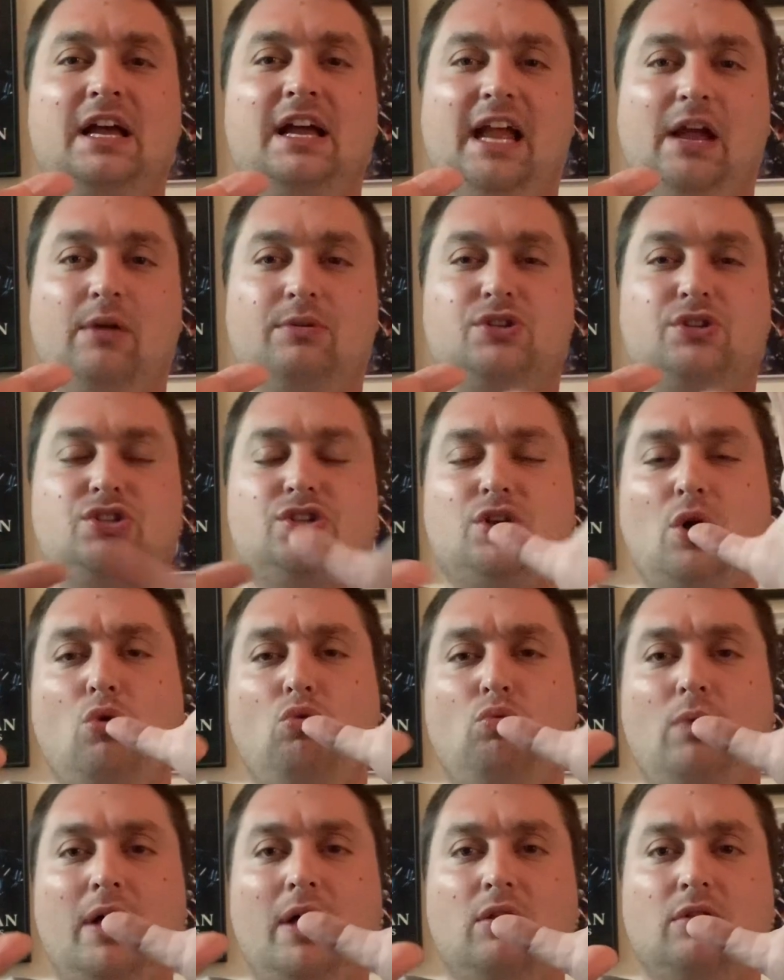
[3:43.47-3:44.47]
it was so
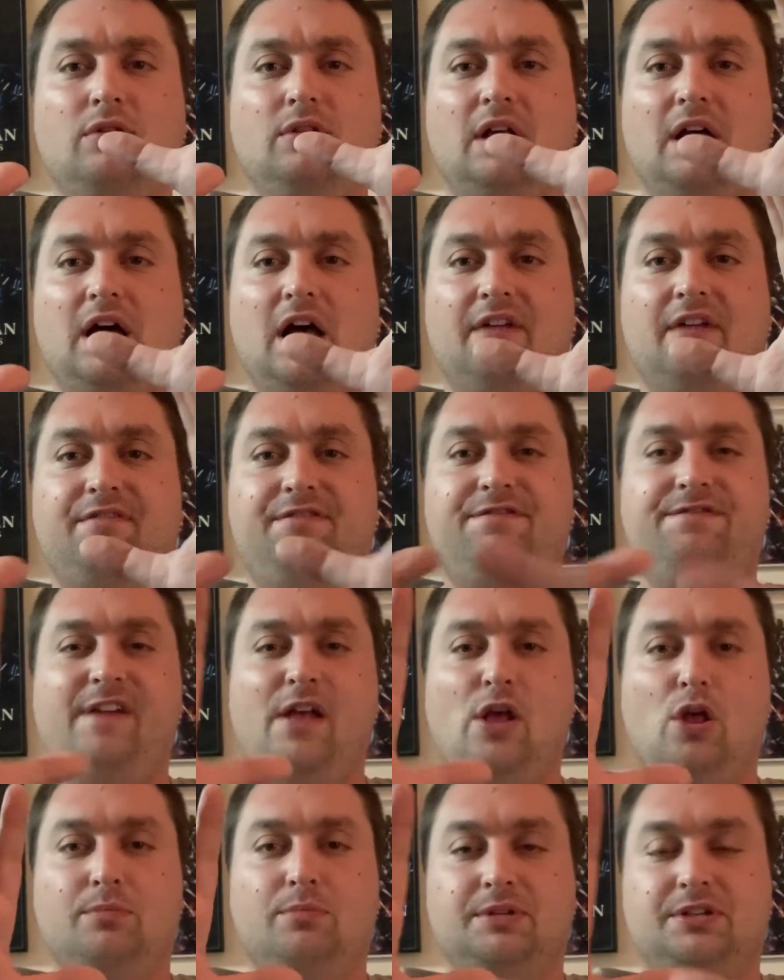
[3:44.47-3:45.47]
well uh,
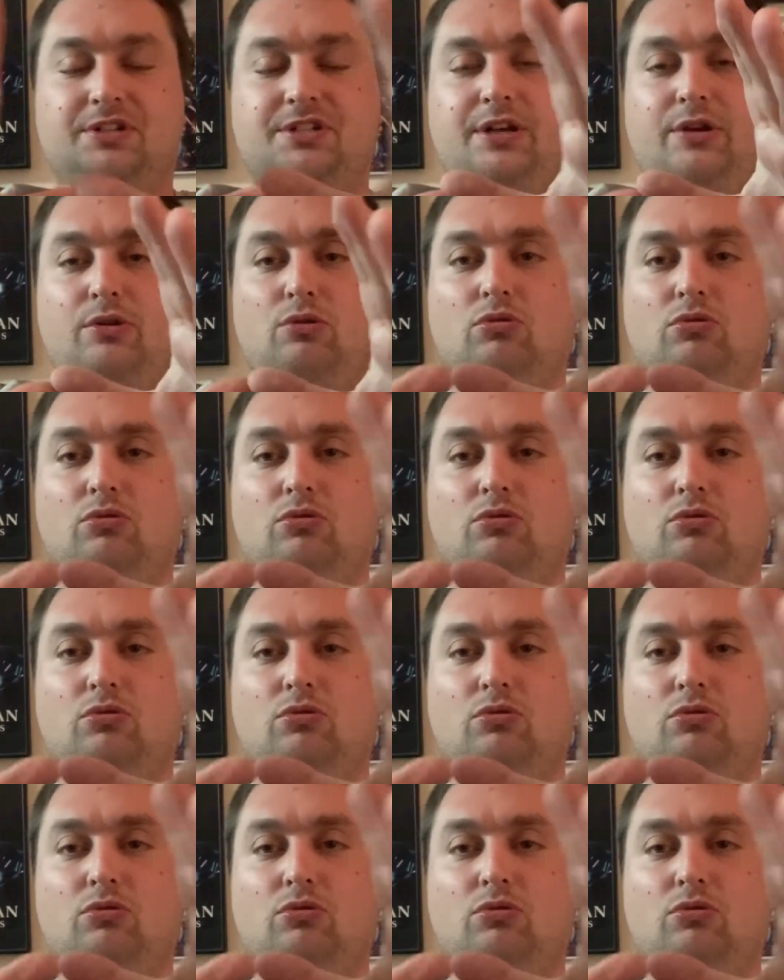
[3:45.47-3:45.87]
filmed too.